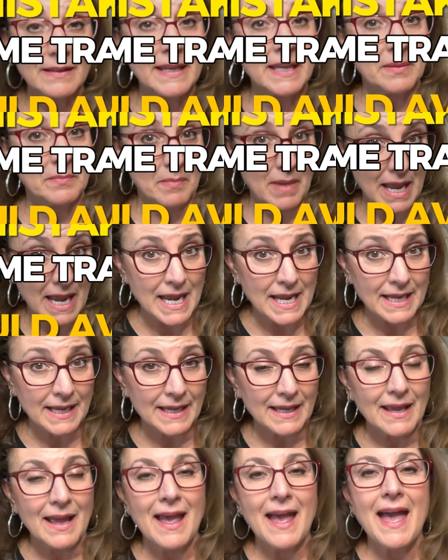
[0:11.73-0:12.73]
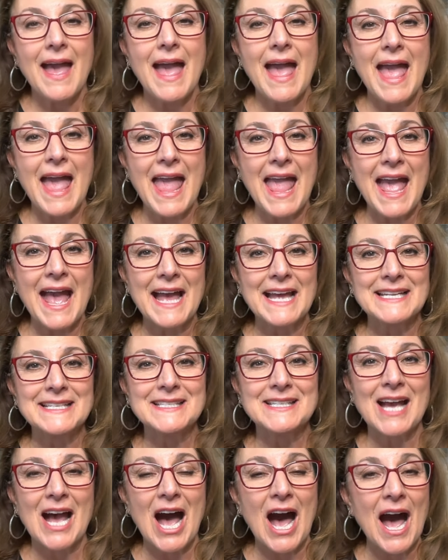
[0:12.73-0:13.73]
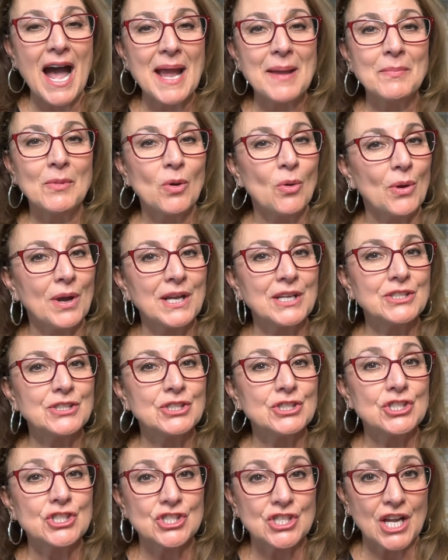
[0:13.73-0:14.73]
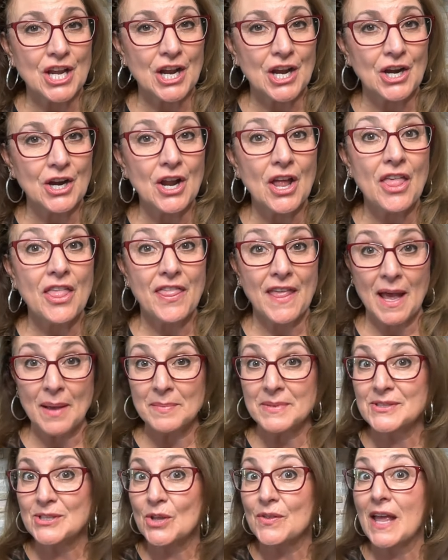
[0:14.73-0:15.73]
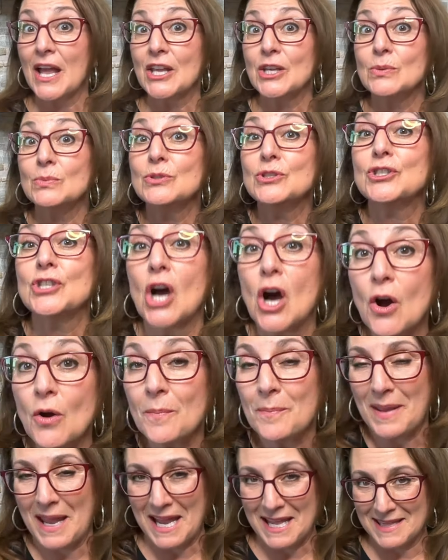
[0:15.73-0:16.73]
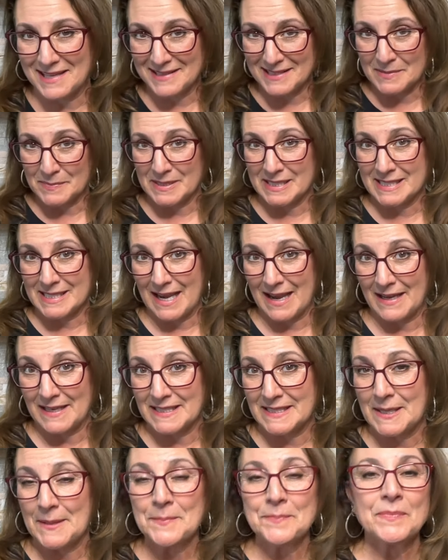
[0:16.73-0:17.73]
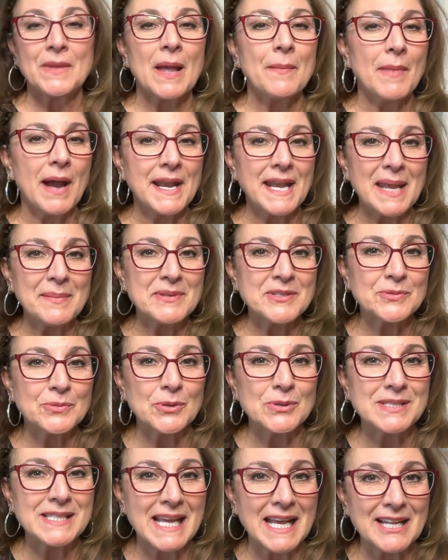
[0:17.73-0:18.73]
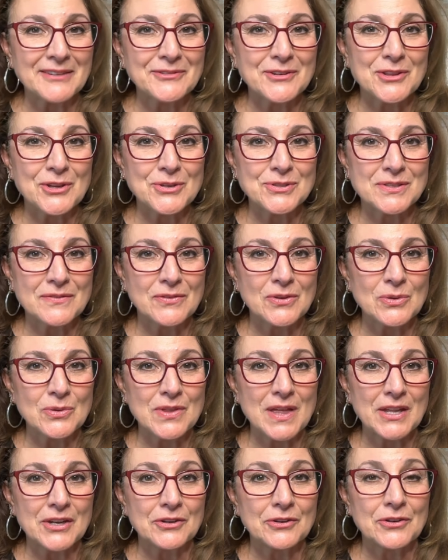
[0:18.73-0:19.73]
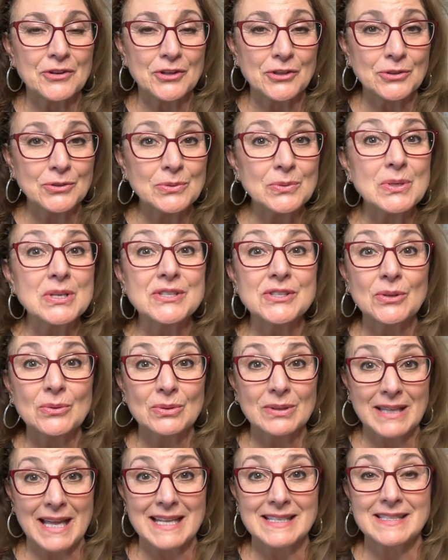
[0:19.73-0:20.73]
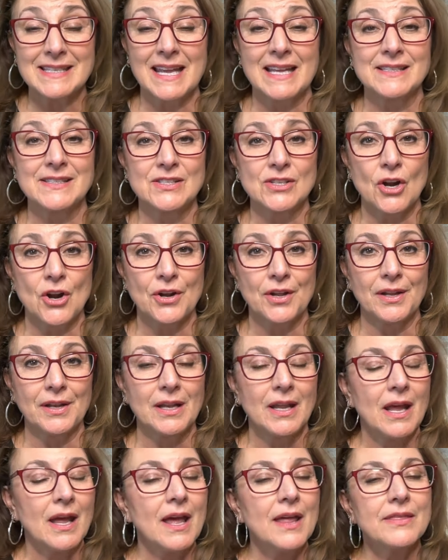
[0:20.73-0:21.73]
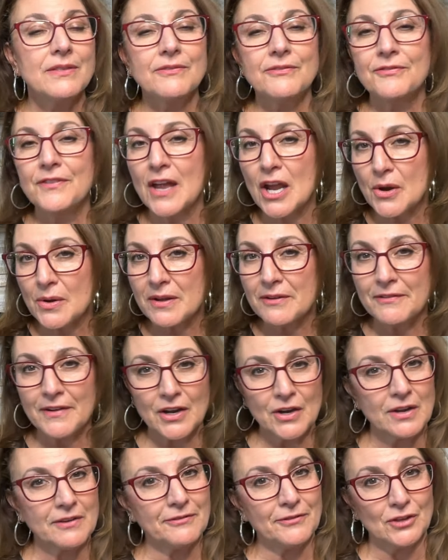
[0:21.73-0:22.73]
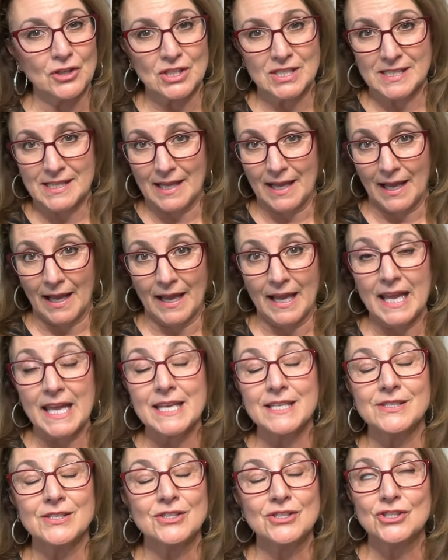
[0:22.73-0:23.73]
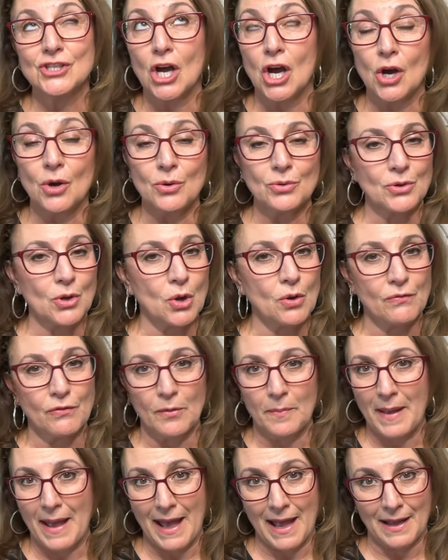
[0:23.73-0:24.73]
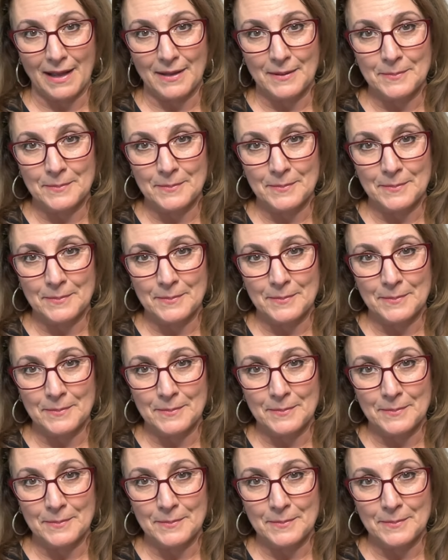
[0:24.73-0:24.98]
can make, and I am going to share them so that you don't make these mistakes. My name is RoseAnne, for those of you that are new, so let's get started. The very, very first thing is don't overpack.